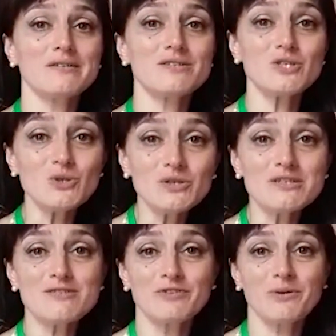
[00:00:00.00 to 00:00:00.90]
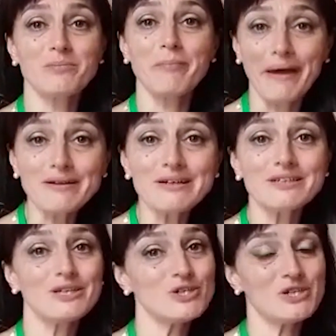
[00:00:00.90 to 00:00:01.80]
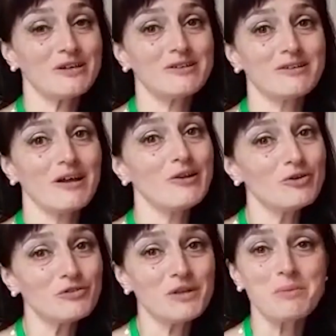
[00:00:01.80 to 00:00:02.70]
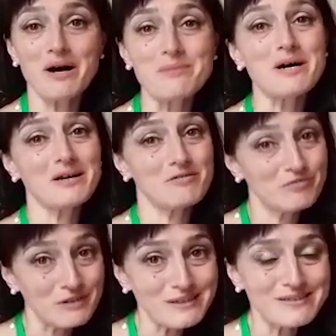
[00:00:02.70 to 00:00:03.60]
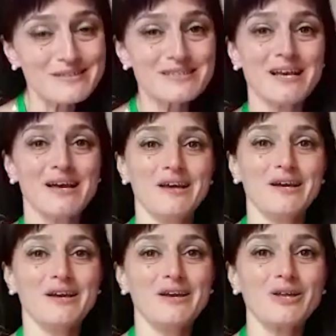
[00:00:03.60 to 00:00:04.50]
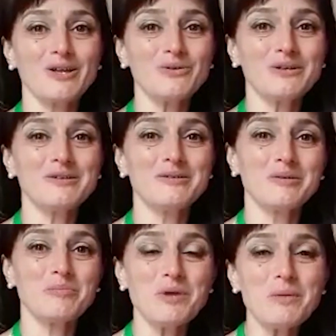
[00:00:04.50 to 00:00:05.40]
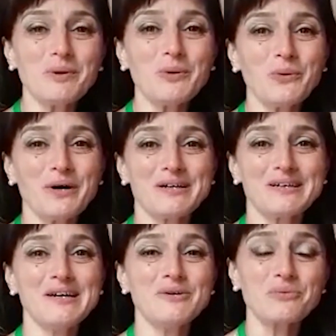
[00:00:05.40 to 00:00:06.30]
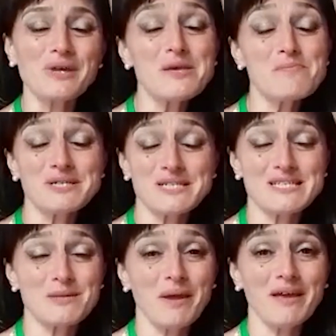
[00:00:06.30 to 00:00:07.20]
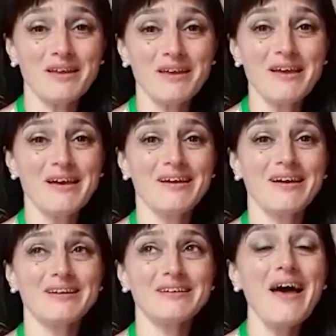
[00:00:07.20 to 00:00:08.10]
students from Bangladesh, and a lot of them are my friends, included people who are really participating and